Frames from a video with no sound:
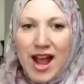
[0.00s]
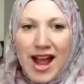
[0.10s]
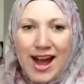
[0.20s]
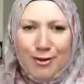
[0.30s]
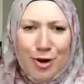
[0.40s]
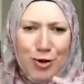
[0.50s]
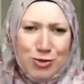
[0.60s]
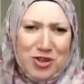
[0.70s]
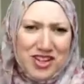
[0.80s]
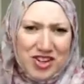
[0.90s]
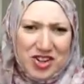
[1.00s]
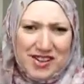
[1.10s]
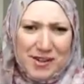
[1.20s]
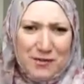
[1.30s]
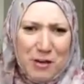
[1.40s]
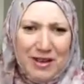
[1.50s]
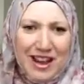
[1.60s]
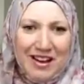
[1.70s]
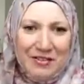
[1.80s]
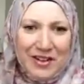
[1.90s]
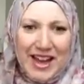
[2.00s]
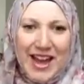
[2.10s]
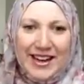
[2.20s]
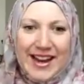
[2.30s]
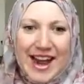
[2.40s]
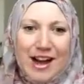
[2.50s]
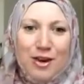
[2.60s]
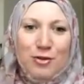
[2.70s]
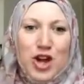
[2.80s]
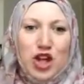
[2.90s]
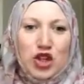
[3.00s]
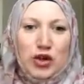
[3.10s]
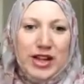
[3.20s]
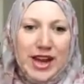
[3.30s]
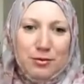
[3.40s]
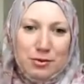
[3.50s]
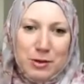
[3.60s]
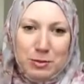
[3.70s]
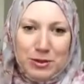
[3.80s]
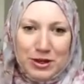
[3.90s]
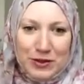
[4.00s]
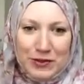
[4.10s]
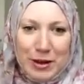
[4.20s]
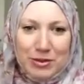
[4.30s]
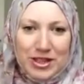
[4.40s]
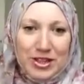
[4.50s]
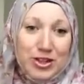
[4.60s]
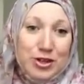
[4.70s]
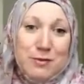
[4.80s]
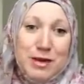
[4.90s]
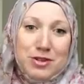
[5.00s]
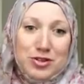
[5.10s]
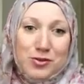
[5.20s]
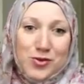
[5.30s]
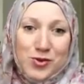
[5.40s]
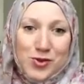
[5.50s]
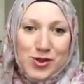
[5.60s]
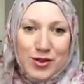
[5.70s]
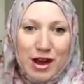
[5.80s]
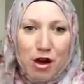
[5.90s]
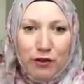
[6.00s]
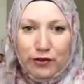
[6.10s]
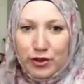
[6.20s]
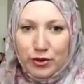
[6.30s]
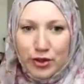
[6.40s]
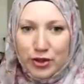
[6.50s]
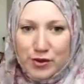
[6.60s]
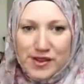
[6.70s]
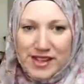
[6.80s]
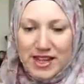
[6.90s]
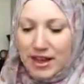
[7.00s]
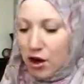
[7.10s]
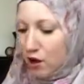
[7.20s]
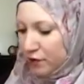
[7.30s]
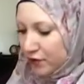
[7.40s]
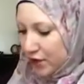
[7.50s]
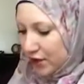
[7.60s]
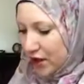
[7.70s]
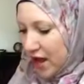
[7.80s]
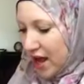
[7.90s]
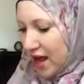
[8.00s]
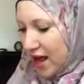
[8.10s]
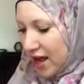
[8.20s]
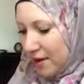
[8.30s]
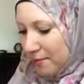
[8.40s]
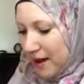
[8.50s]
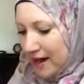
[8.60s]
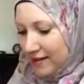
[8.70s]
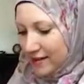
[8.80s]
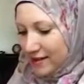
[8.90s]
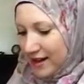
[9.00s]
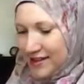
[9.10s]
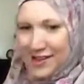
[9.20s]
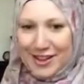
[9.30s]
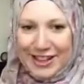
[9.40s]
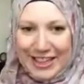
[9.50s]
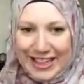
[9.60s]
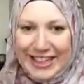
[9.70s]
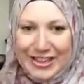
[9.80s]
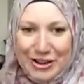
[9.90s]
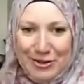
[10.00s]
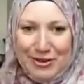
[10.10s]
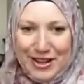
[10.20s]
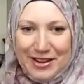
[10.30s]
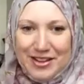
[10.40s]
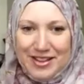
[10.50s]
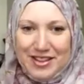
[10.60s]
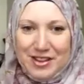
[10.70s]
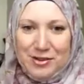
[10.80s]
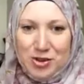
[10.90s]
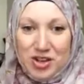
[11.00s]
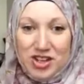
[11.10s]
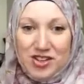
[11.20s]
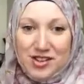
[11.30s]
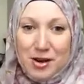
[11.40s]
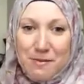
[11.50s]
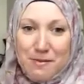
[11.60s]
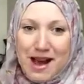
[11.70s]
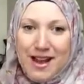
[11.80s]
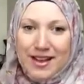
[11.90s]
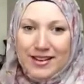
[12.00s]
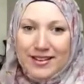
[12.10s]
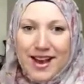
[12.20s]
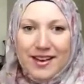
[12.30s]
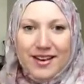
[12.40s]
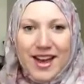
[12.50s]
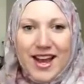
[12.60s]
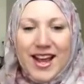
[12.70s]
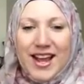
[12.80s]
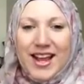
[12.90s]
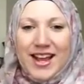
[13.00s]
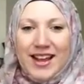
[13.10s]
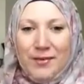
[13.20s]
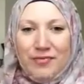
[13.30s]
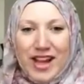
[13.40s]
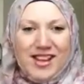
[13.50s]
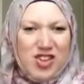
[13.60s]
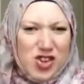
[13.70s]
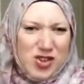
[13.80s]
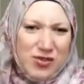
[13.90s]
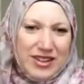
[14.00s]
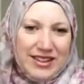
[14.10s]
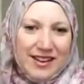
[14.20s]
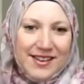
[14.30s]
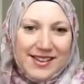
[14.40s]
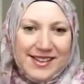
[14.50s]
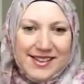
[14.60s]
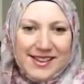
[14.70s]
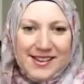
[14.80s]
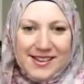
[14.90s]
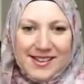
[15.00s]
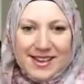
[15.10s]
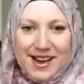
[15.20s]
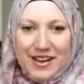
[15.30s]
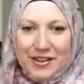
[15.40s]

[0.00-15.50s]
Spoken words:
how old traditions have come alive again and how you connect with people in the family that you maybe don't talk to that often or you don't see that often. And suddenly, you know, those traditions come back and it's just really nice. It's nice to kind